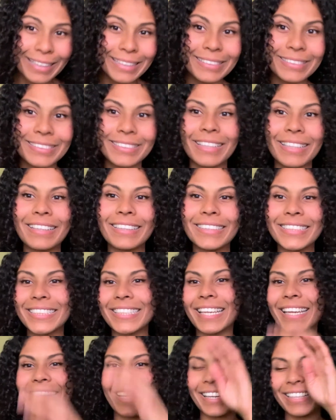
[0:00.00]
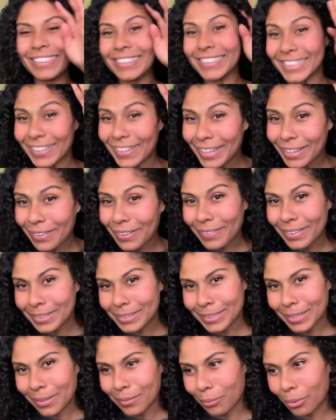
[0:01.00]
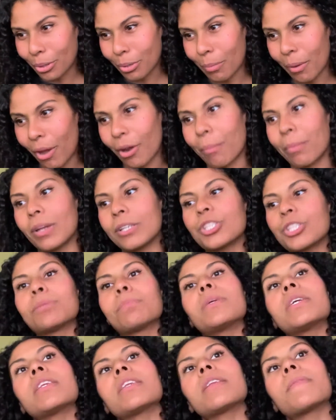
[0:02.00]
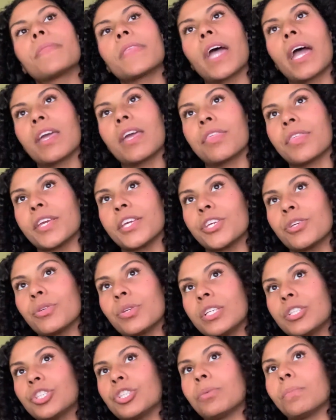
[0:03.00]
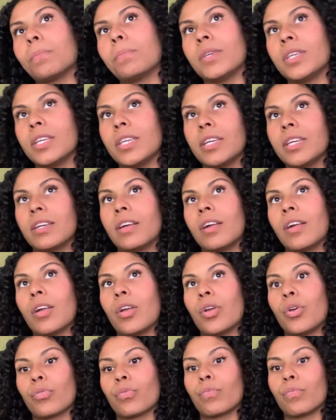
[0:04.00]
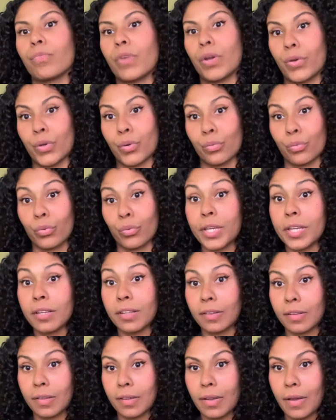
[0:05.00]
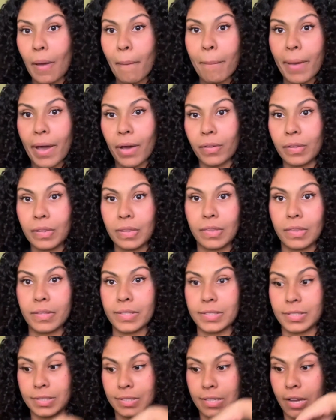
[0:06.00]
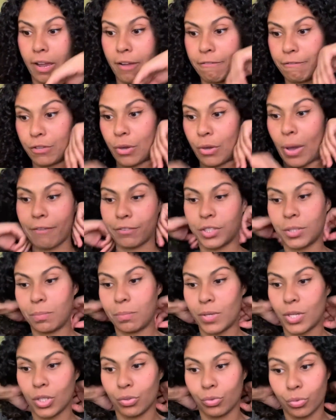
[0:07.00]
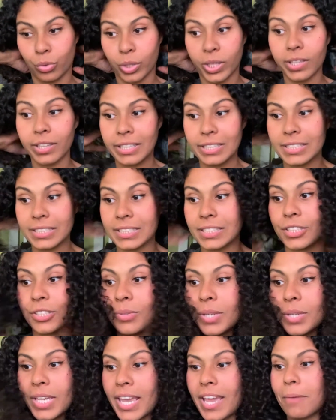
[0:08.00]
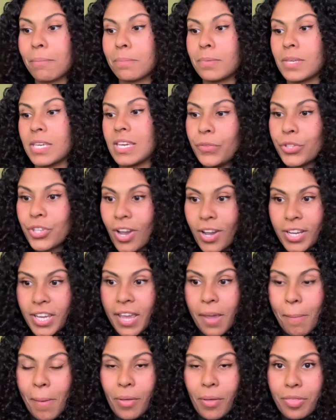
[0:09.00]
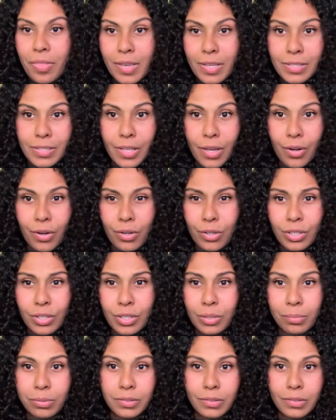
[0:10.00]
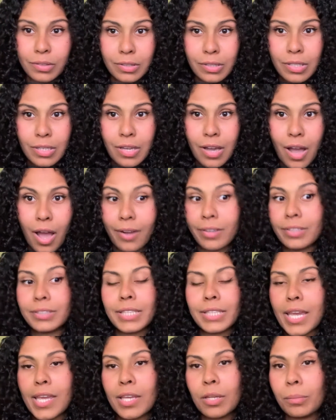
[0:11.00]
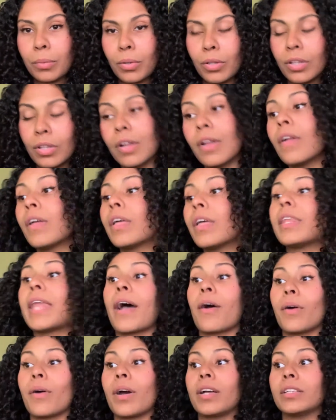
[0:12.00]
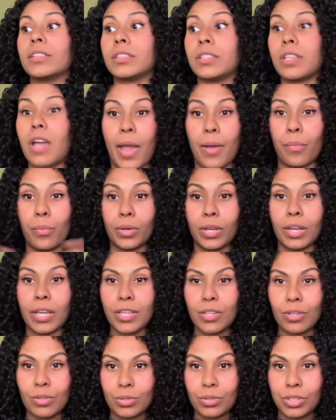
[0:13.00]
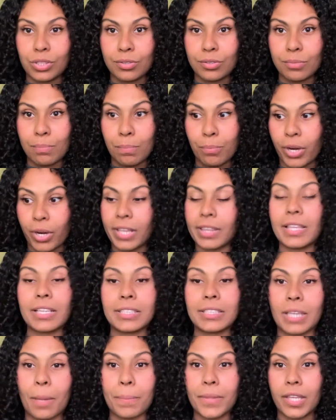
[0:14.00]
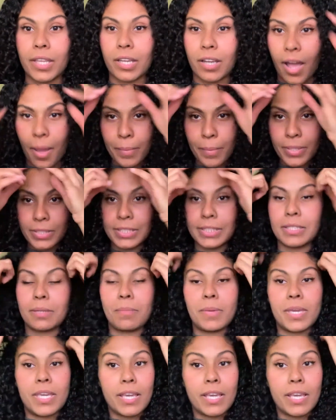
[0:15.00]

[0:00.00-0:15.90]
So it's like, so I don't want to sound weird about it, but I just mean, I think you need to be very real about this stuff. You have to be a realist. You can't be talking about things that are completely unattainable. Now, I would like you to bring things up in the comments to me,